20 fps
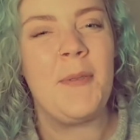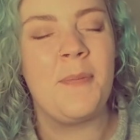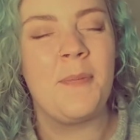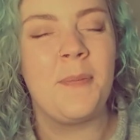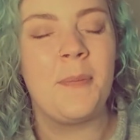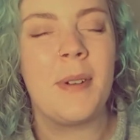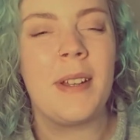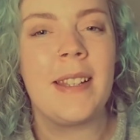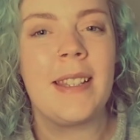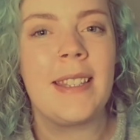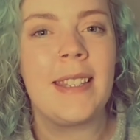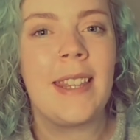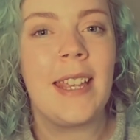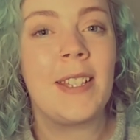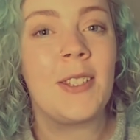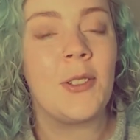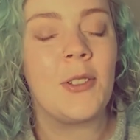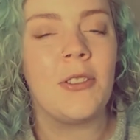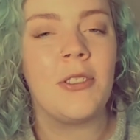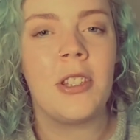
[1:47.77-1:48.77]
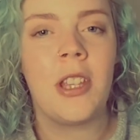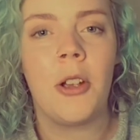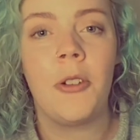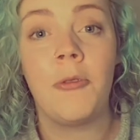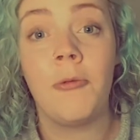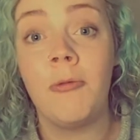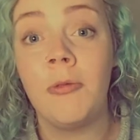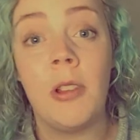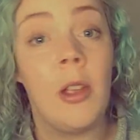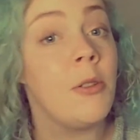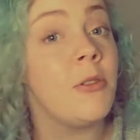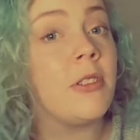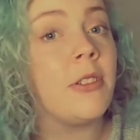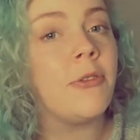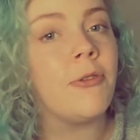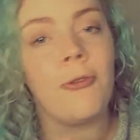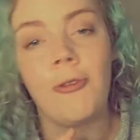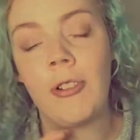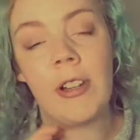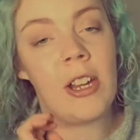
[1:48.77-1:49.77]
But there's also loads
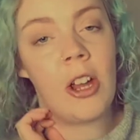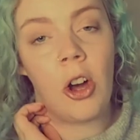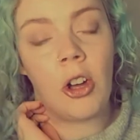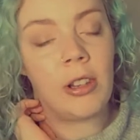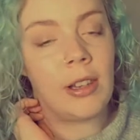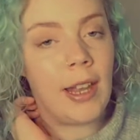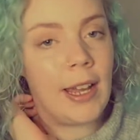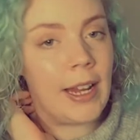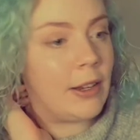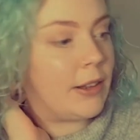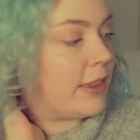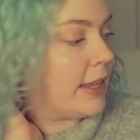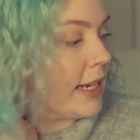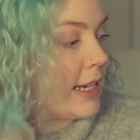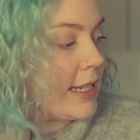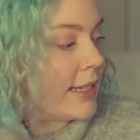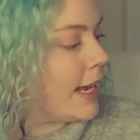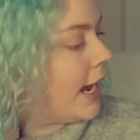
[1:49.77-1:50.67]
of free online things.